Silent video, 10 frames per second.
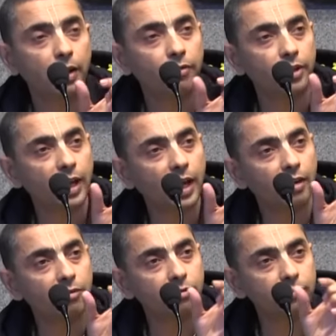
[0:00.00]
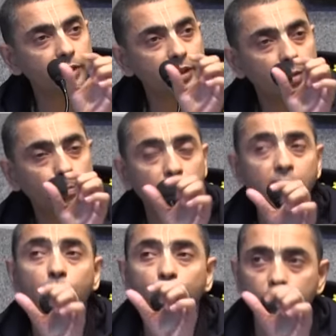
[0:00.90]
we have
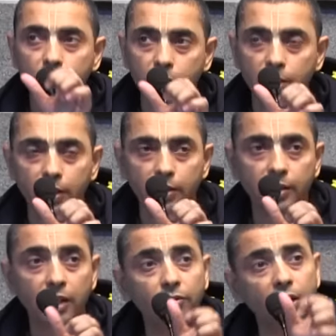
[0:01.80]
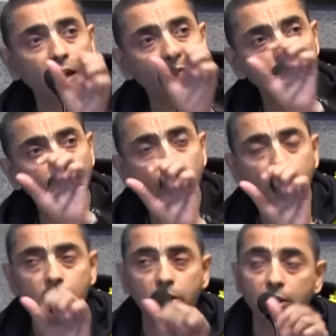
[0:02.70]
pre-university, then we have
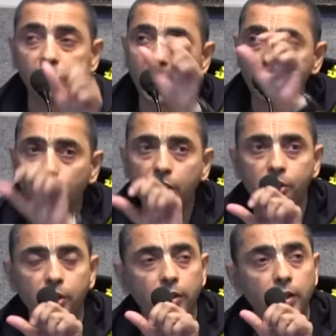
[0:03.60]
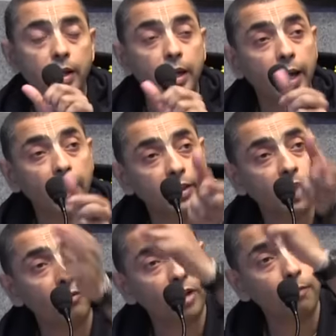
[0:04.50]
university, graduation, and
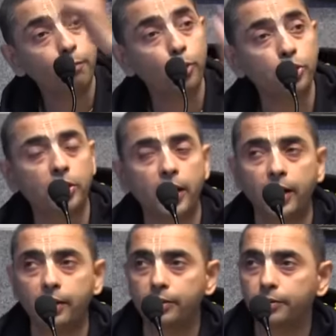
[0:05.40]
then we have post-grad.